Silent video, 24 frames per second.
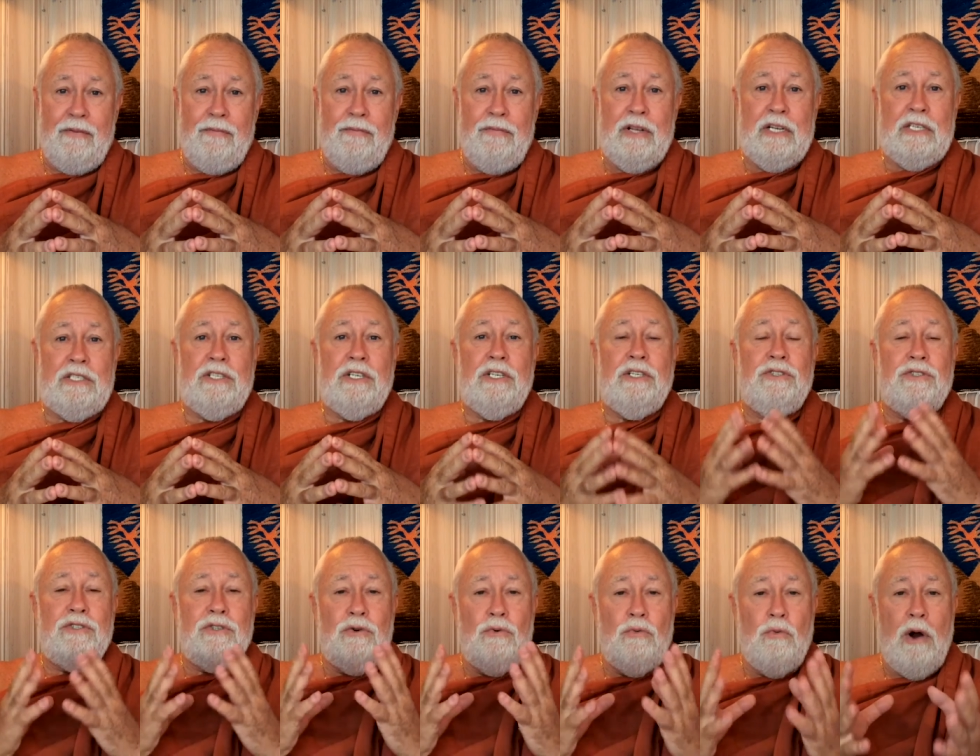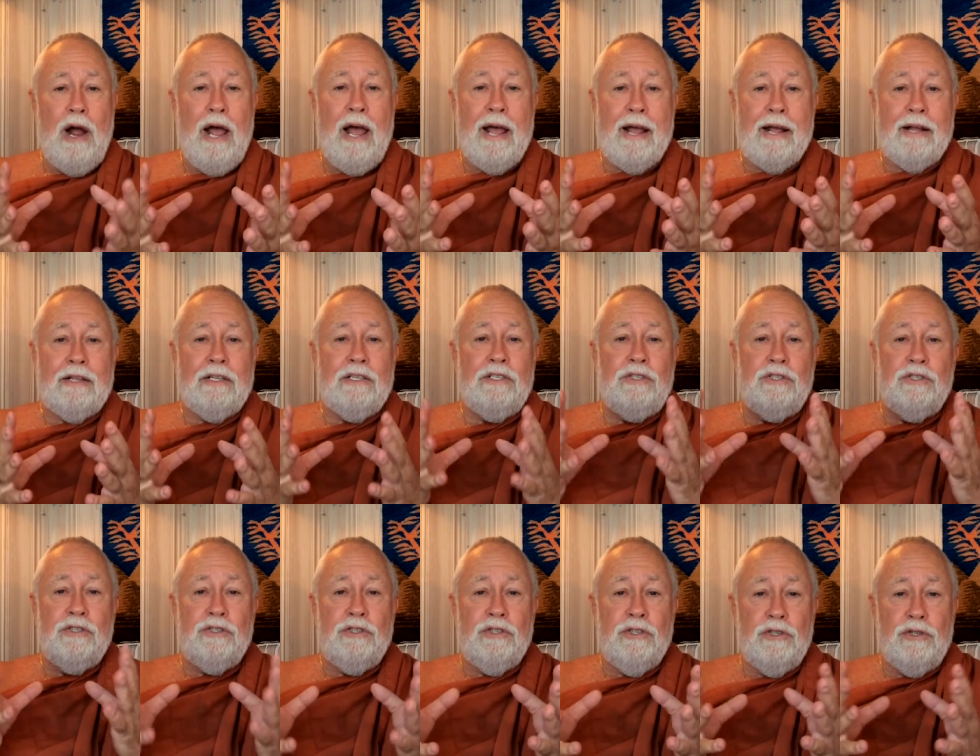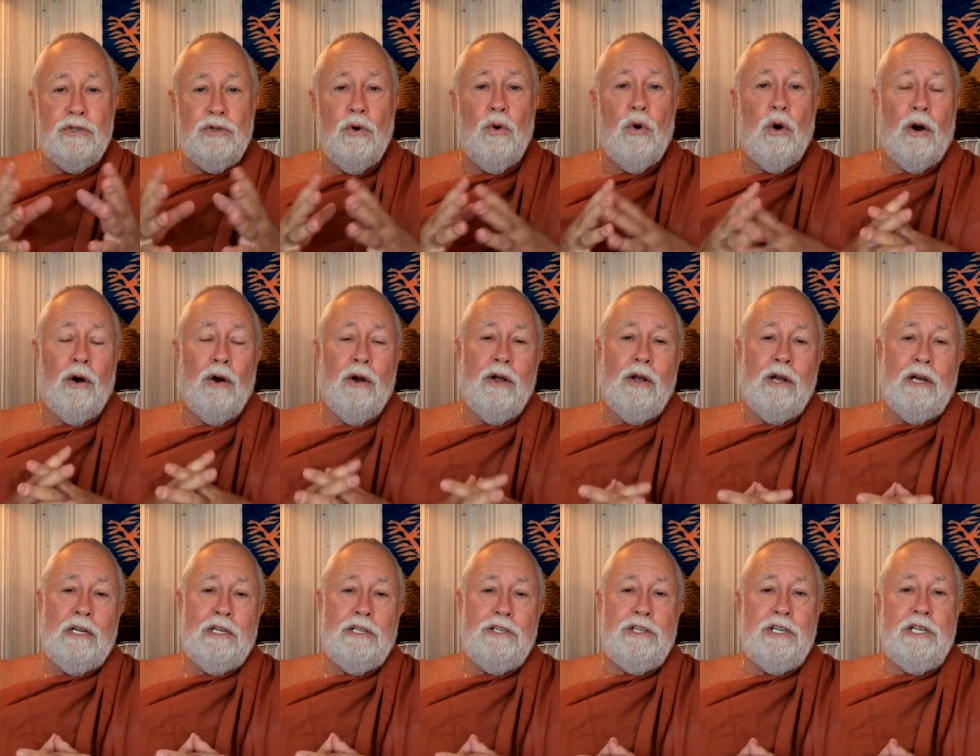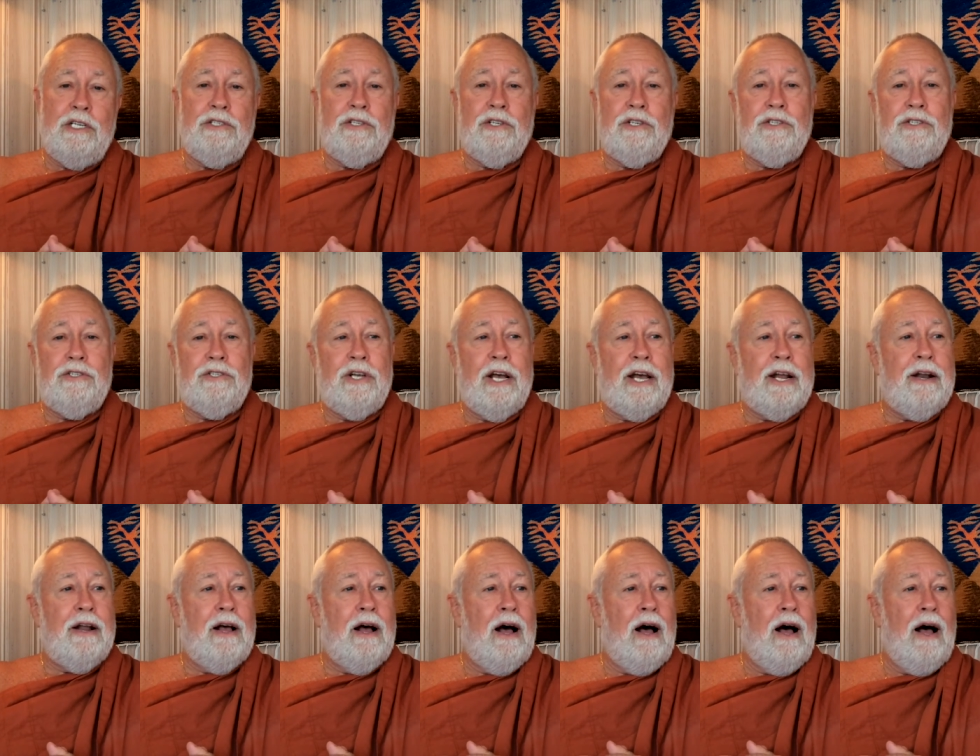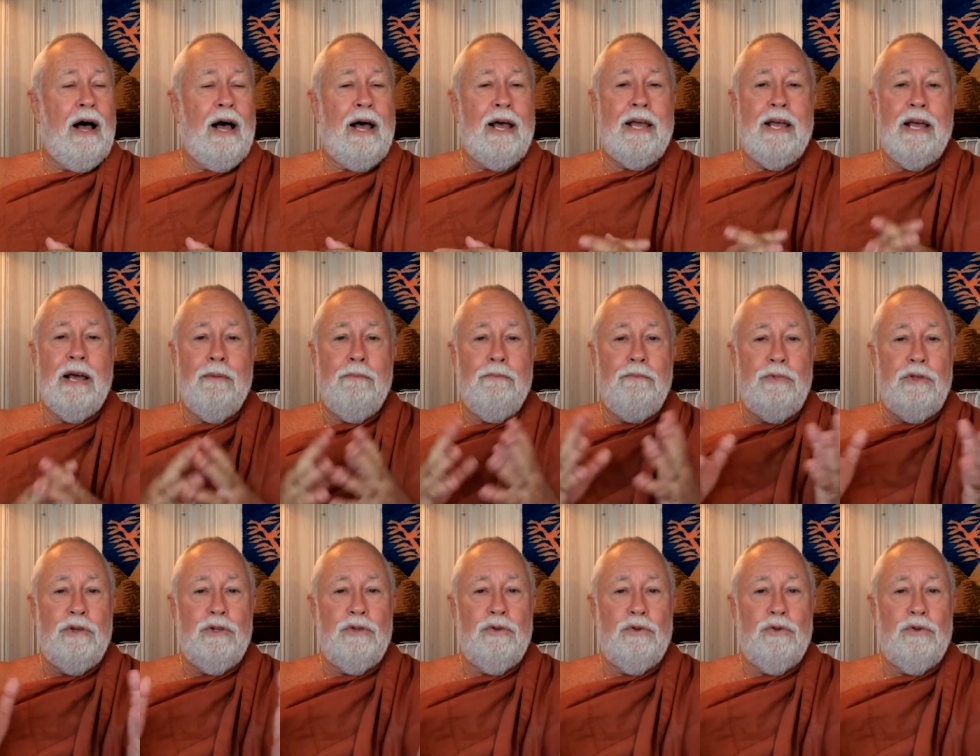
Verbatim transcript: This is the way. This is the door. Jesus said, I am the